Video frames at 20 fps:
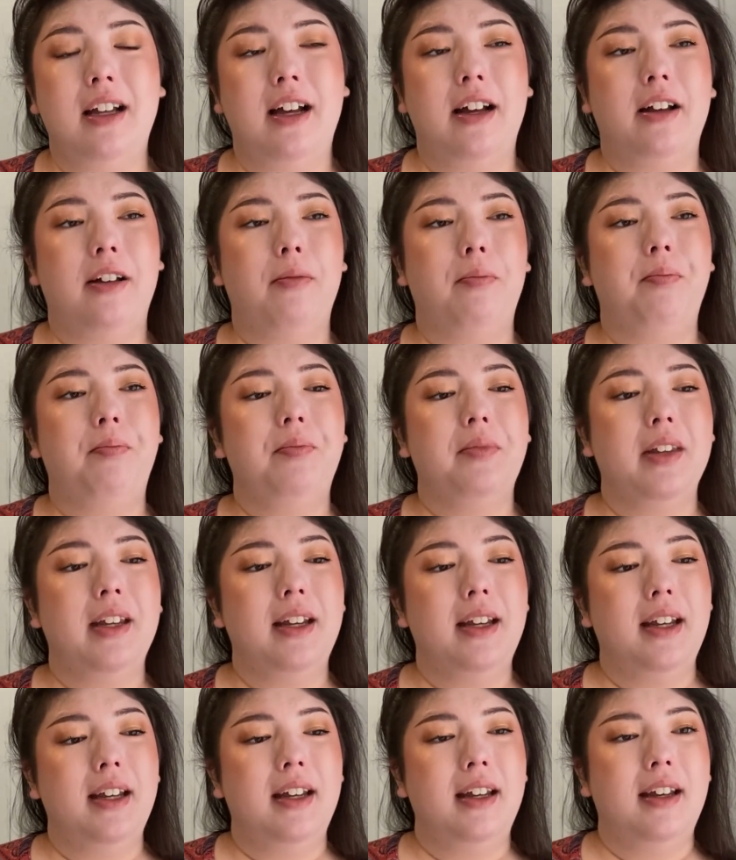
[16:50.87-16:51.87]

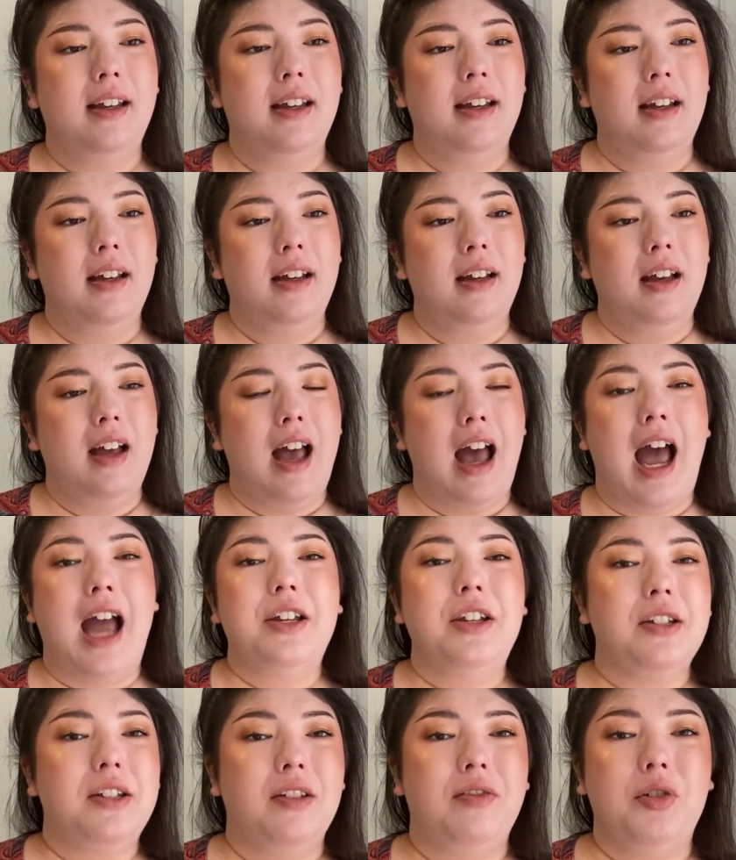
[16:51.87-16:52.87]
I
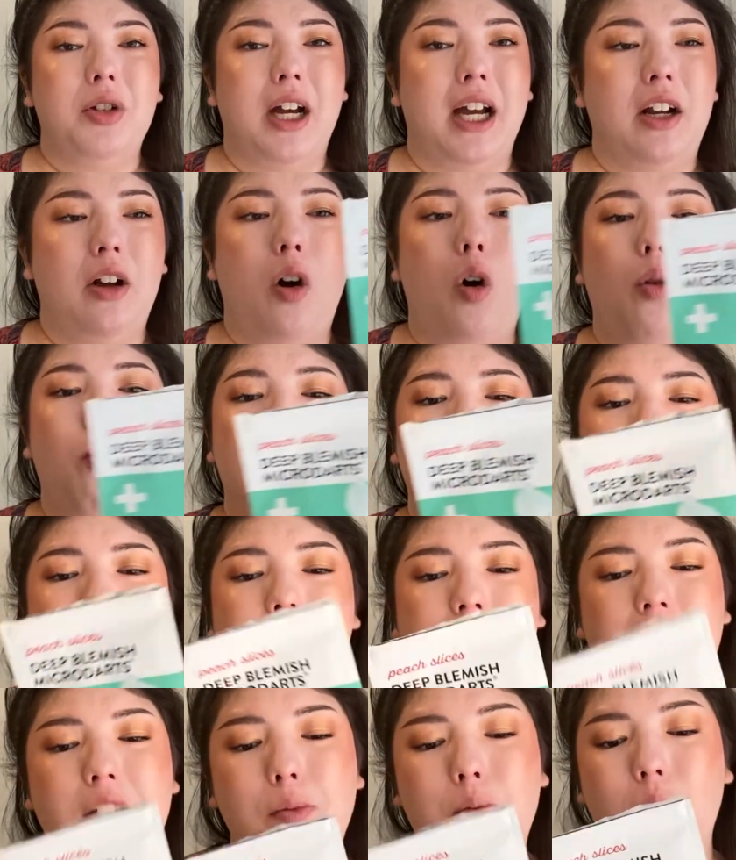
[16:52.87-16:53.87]
just have tried a whole bunch
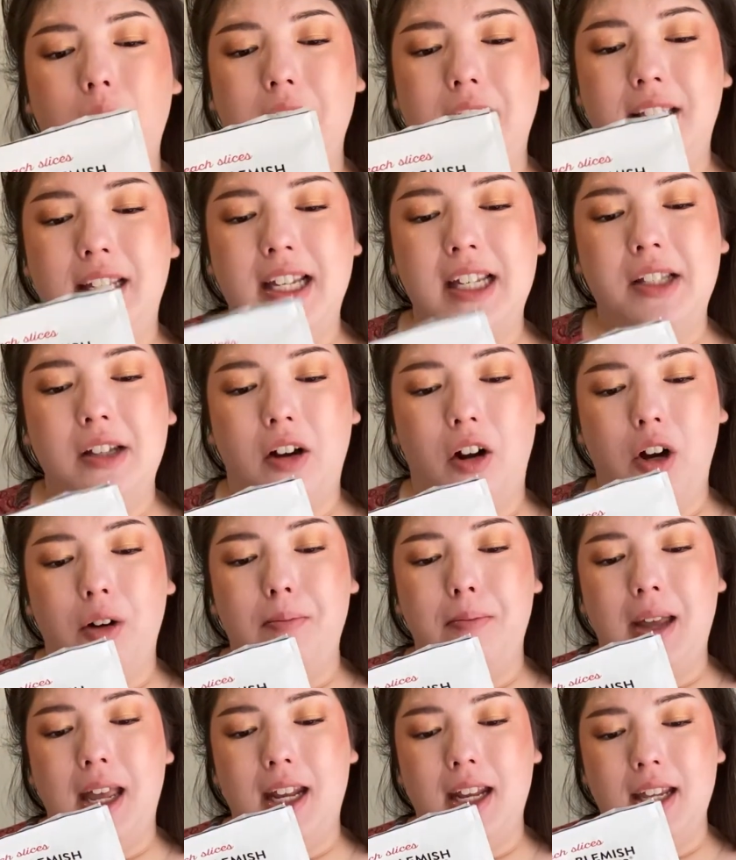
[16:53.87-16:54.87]
at this point. These are
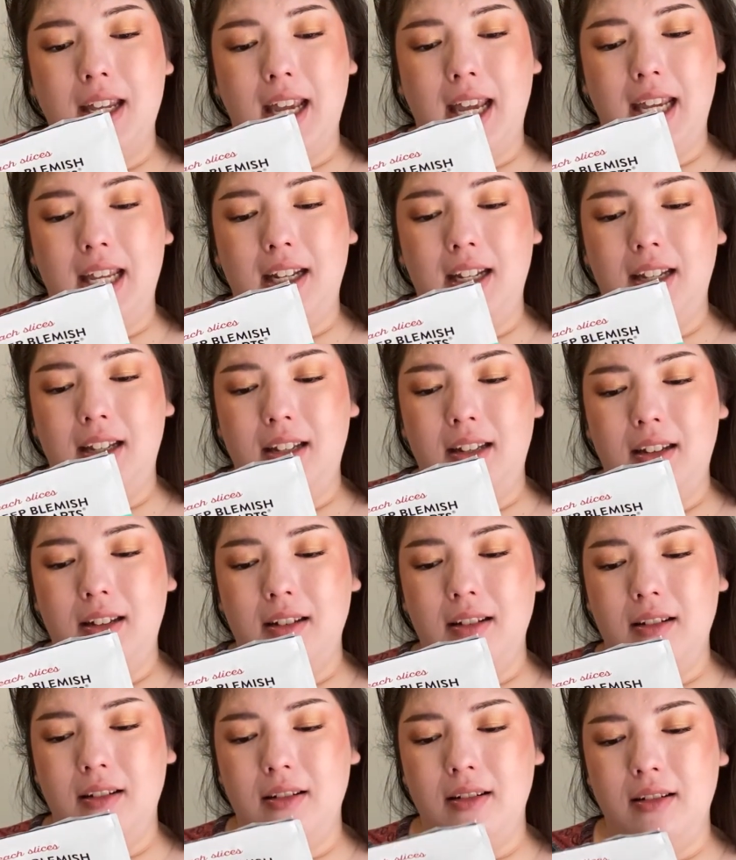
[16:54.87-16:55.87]
medicated,
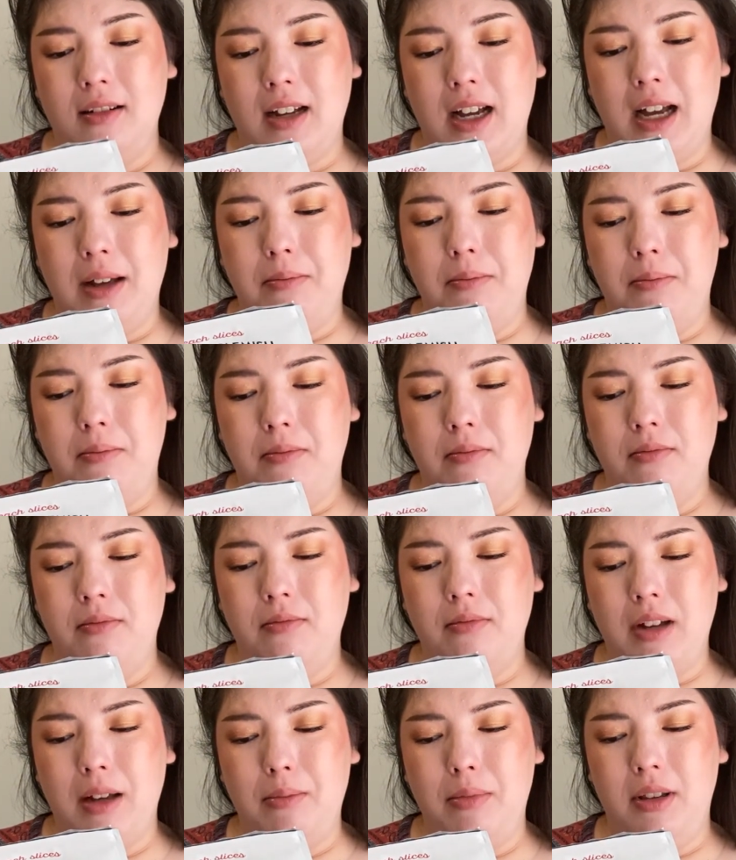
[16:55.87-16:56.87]
I
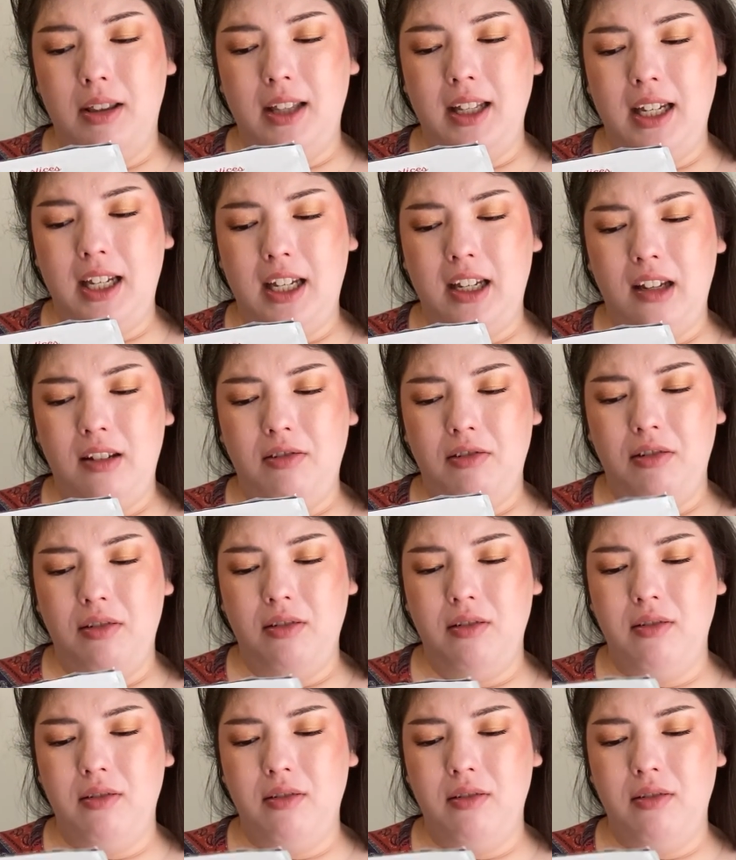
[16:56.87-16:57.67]
believe.